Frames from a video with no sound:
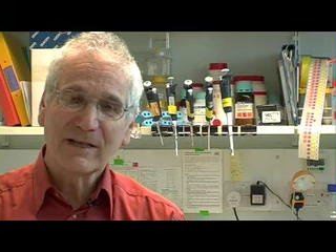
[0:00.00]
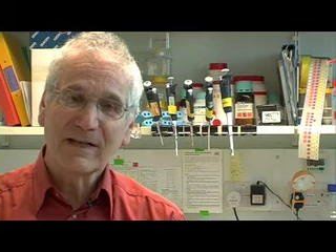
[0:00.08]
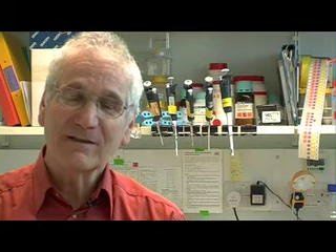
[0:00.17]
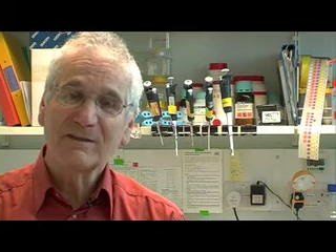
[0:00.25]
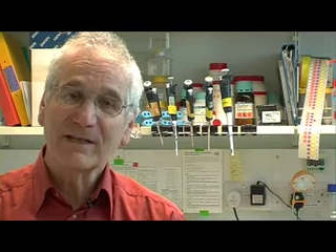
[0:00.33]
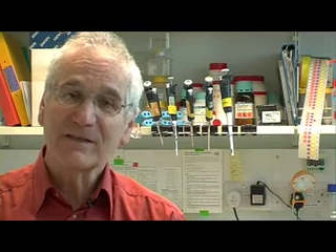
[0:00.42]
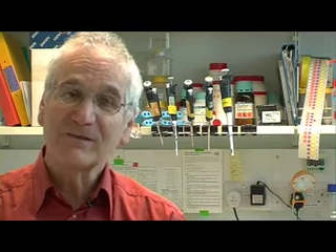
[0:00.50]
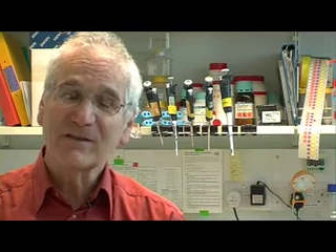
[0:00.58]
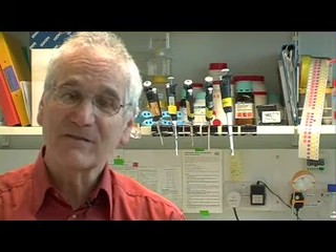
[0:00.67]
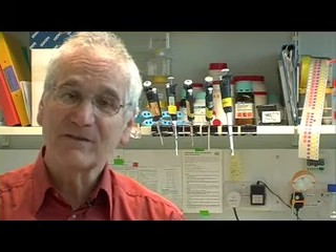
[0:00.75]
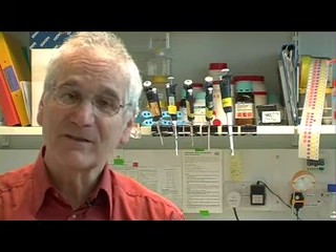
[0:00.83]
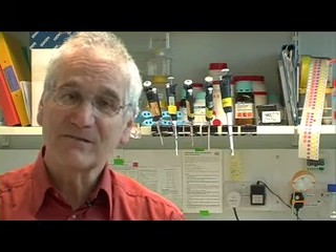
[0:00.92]

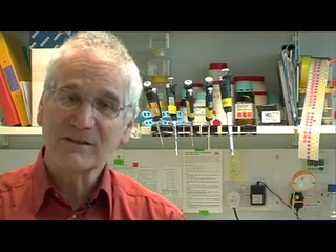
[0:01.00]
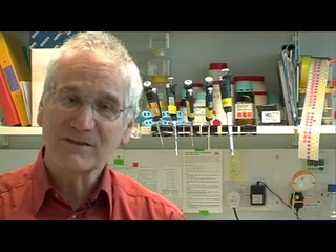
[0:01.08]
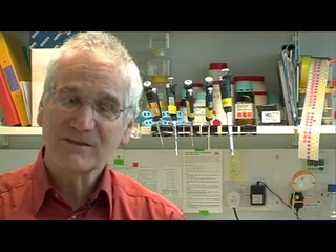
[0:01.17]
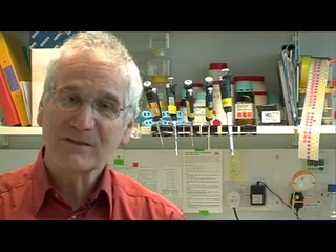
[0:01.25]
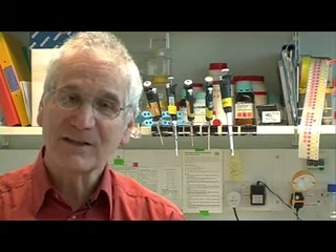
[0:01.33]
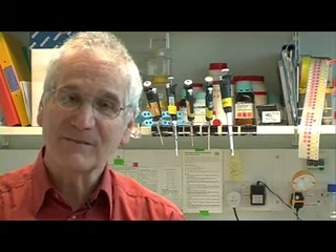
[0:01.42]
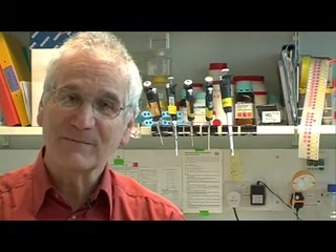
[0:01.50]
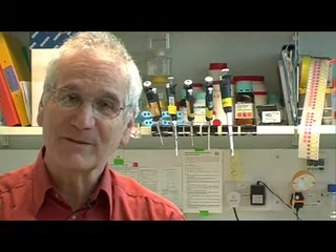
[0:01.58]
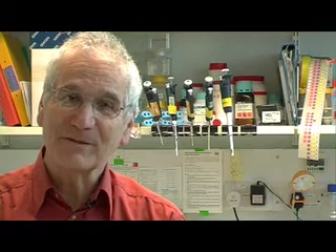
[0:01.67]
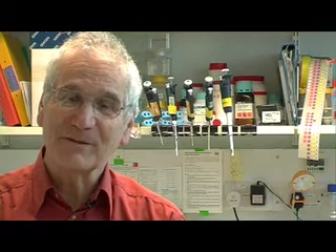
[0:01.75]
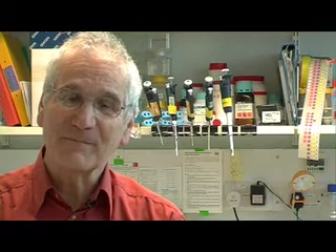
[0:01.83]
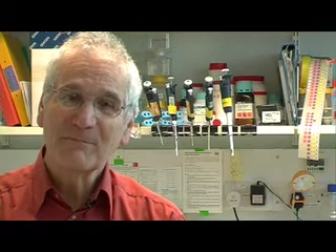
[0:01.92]
anti-HIV drugs came
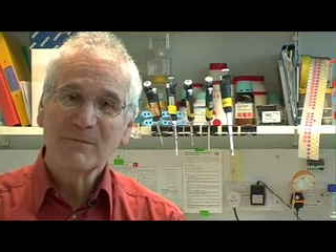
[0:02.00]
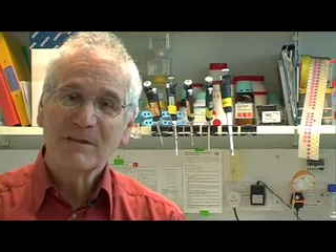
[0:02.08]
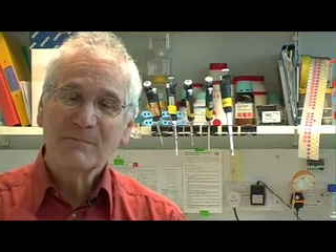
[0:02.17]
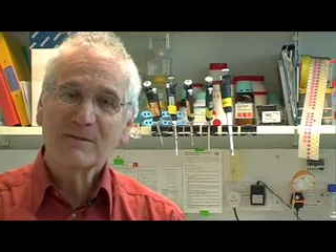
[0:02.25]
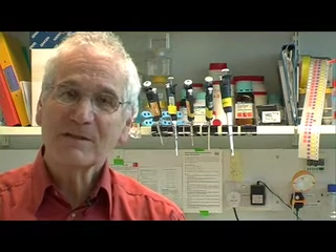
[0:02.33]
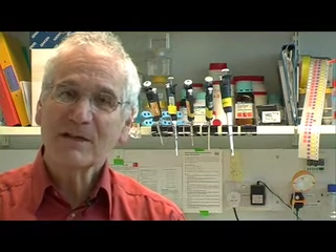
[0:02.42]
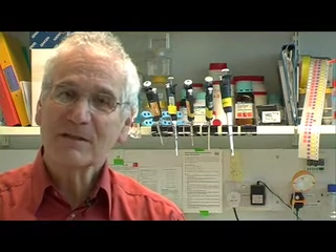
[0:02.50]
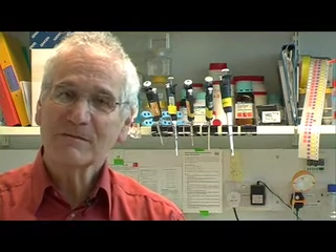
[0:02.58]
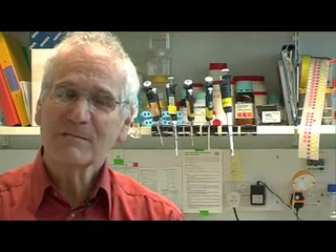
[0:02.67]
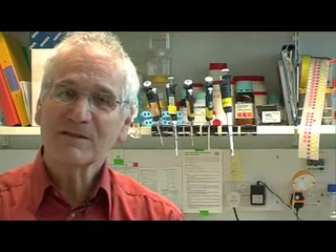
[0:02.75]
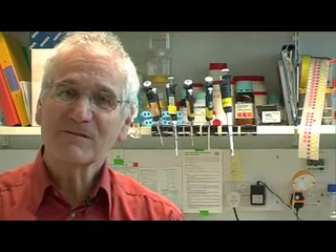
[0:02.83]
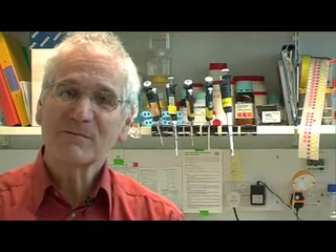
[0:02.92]
along, but it had a
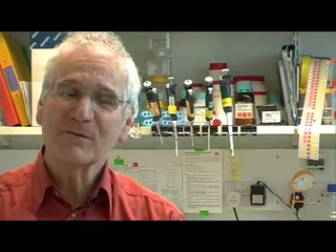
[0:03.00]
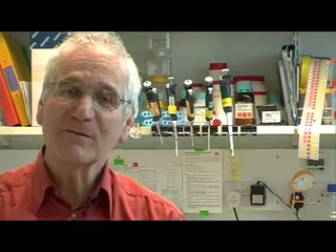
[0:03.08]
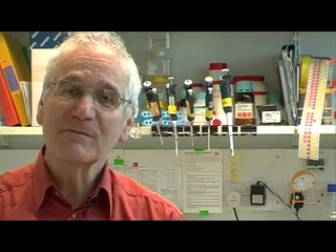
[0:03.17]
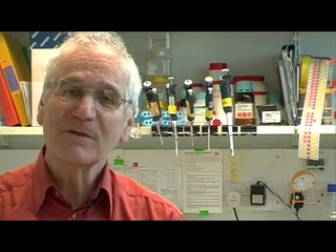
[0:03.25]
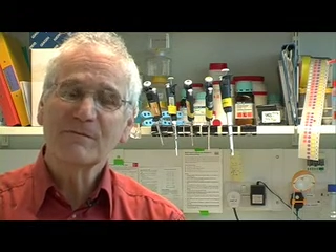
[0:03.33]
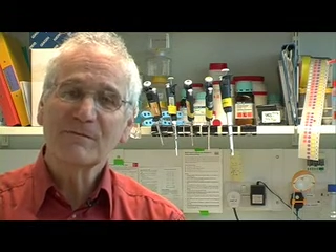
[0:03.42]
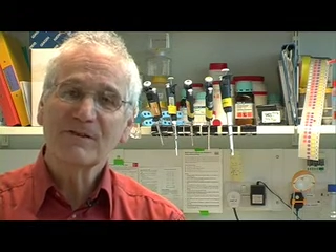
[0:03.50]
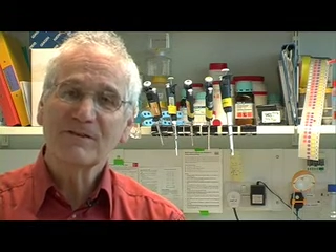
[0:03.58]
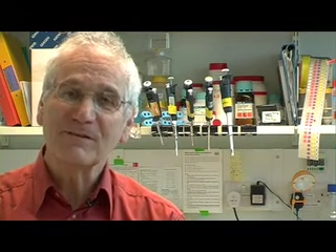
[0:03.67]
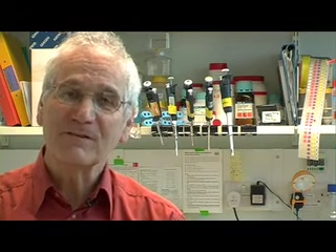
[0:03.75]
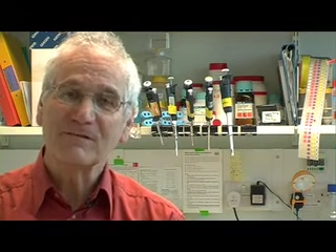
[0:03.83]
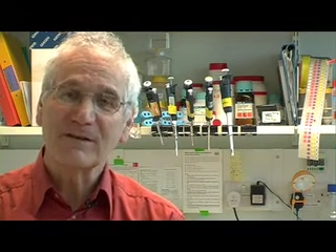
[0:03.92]
much more
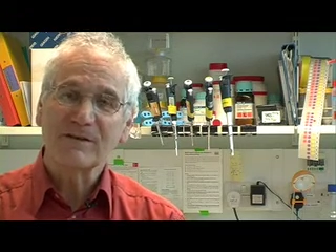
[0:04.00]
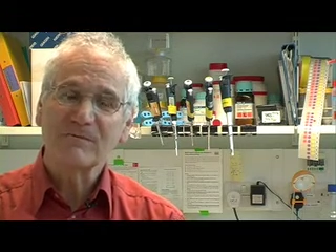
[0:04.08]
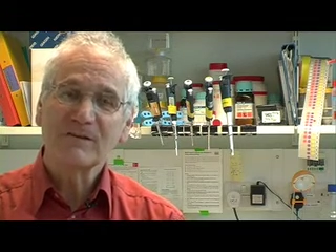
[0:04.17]
immediate effect.